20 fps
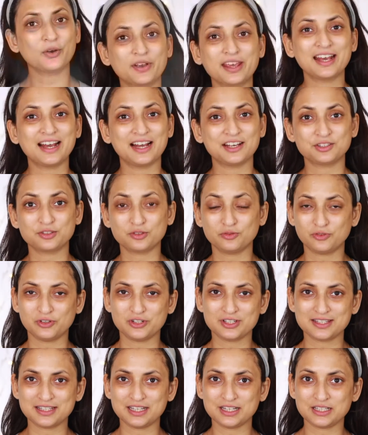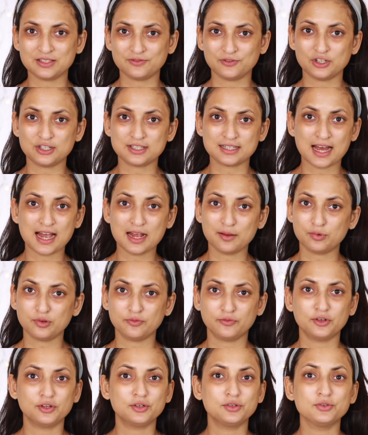Okay guys, so first things first, I
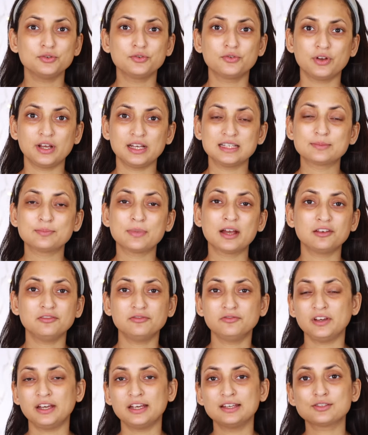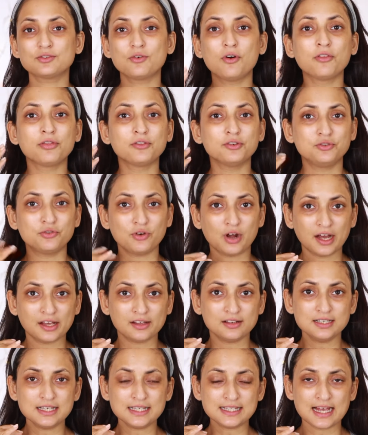prefer to raise my face on the
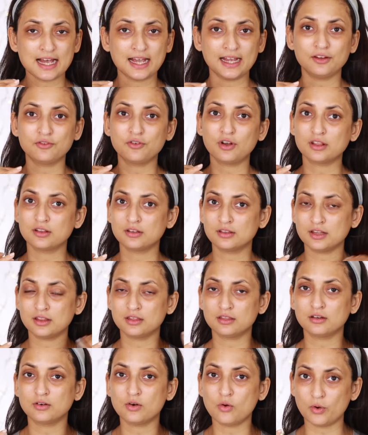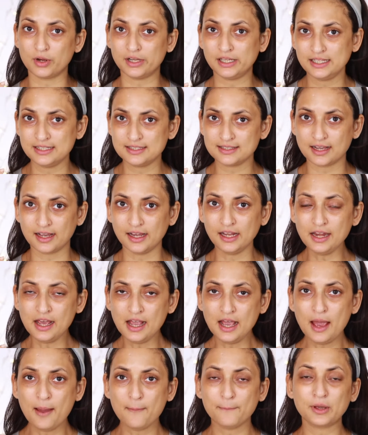drier side rather than the oily side,
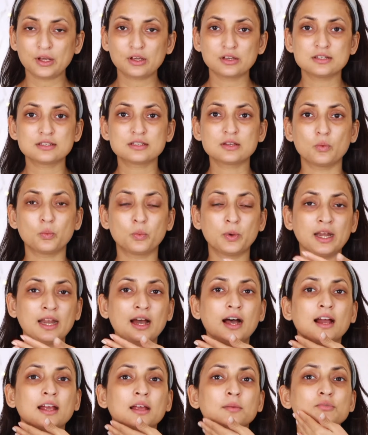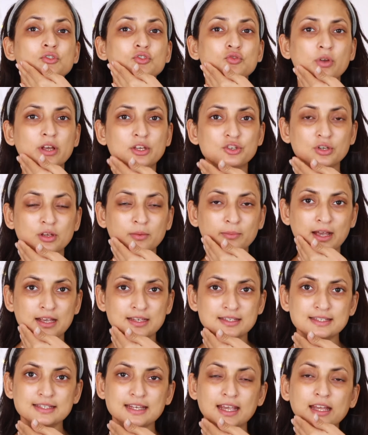because when I am stretching my
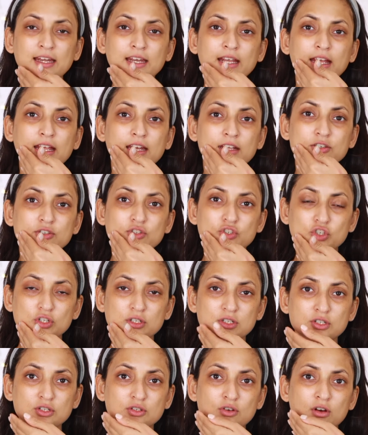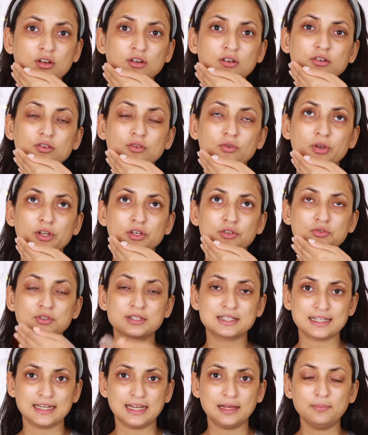skin, it is just not going to
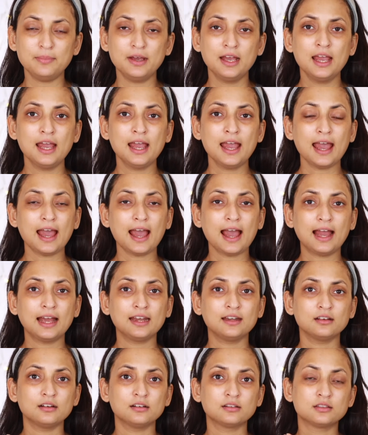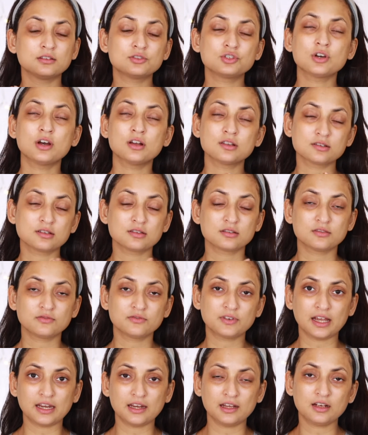slip, and the chances
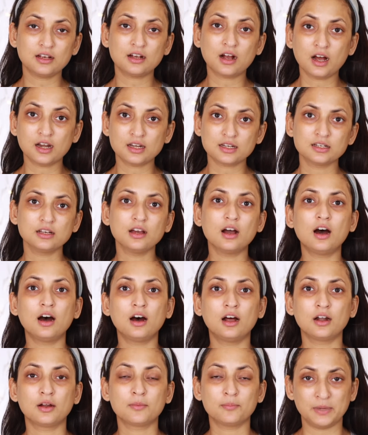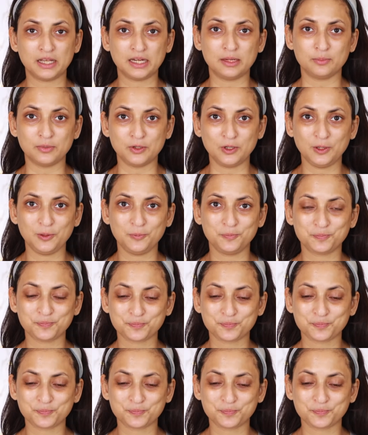of getting cut are minimal.